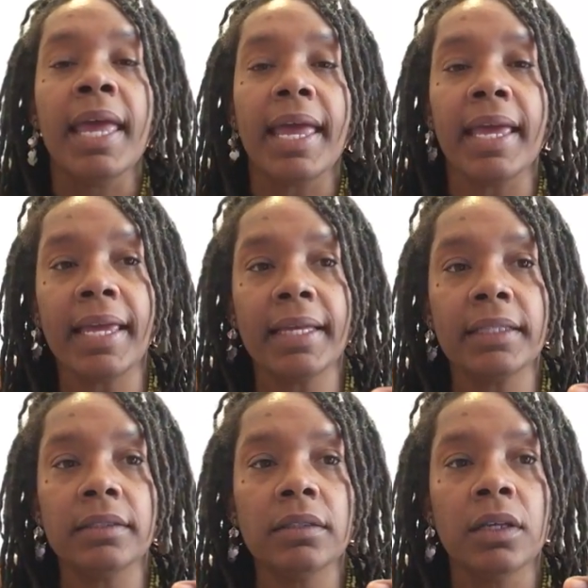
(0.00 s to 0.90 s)

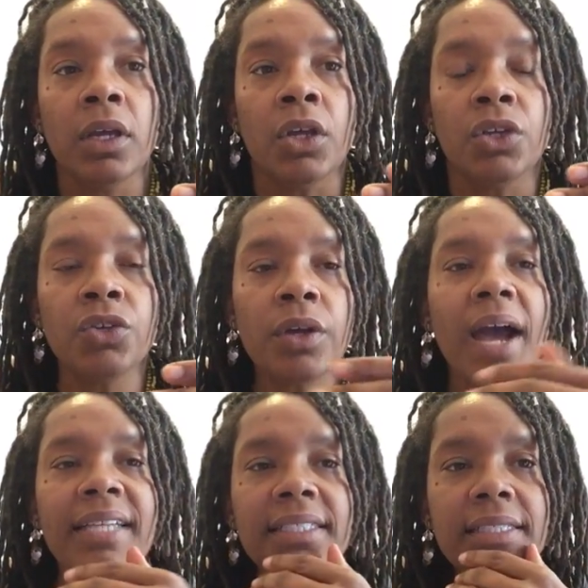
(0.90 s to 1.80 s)
And, you know,
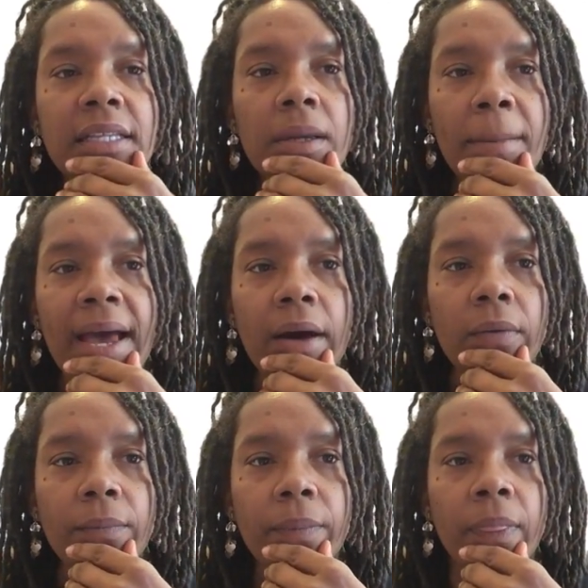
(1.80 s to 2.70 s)
I just think
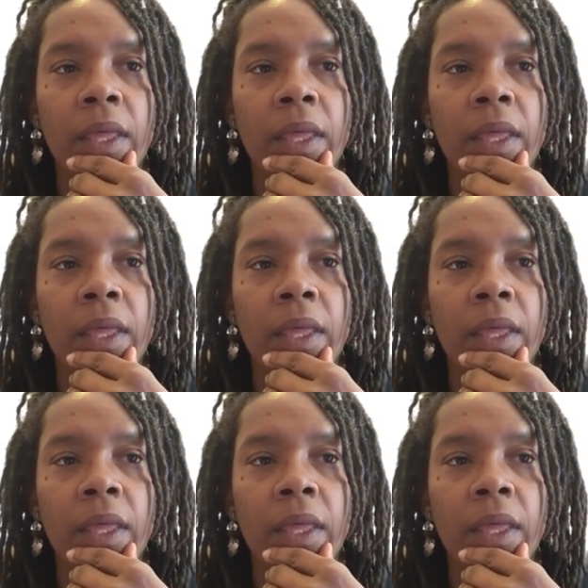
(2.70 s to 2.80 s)
about